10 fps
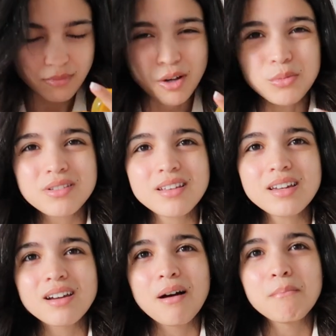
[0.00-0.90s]
almost
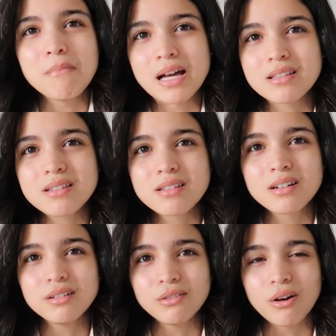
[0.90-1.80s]
like a men's
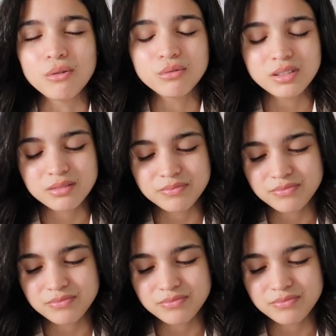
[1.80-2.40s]
cologne.